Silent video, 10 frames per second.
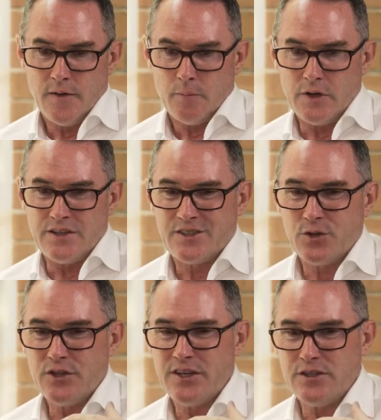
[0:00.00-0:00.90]
But you
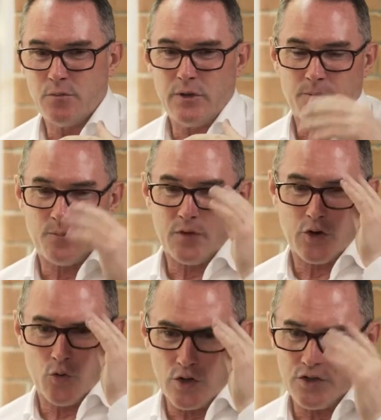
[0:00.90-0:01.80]
still need to be
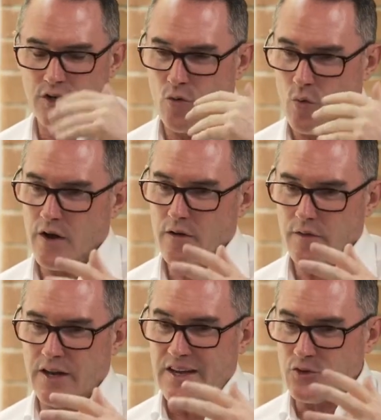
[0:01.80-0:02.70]
across it, aware of
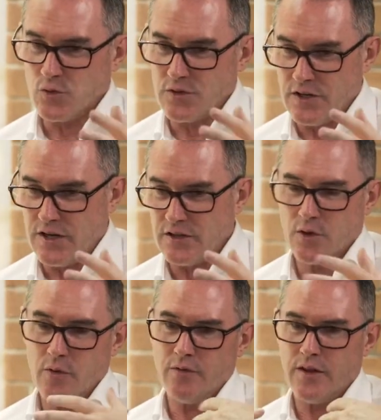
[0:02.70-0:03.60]
it, interested in it.
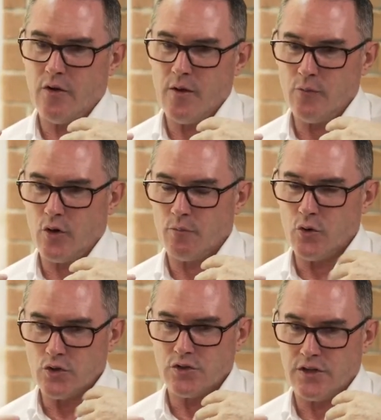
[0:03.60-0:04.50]
So even though I'm not
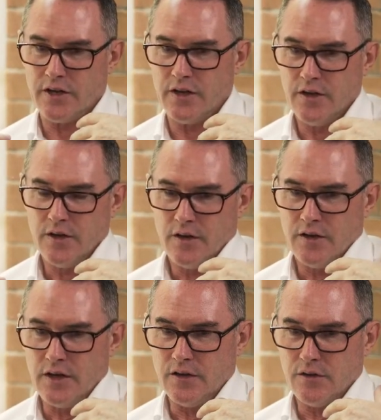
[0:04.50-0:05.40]
personally
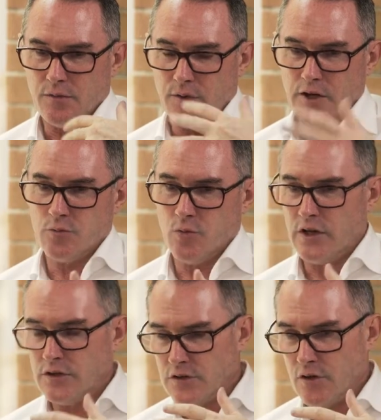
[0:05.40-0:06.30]
into Facebook
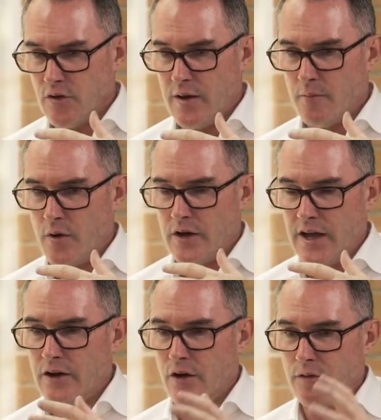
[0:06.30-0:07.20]
and Instagram,
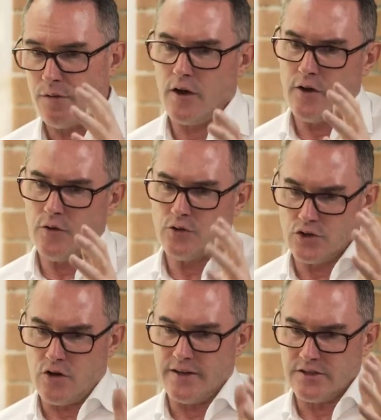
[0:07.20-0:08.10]
again, I follow
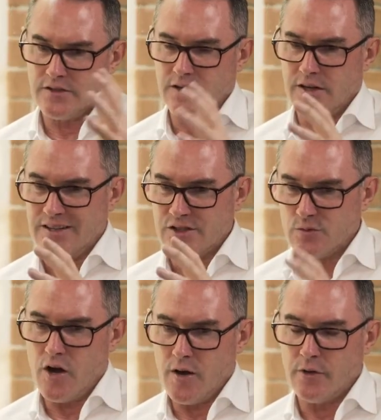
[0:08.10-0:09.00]
sites that
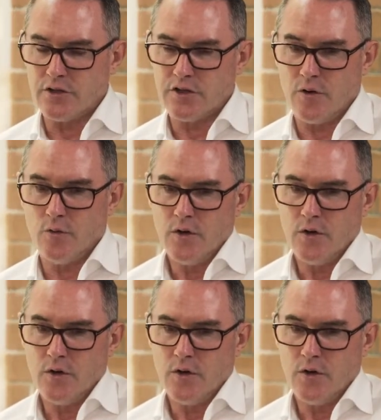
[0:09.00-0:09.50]
inspire me. So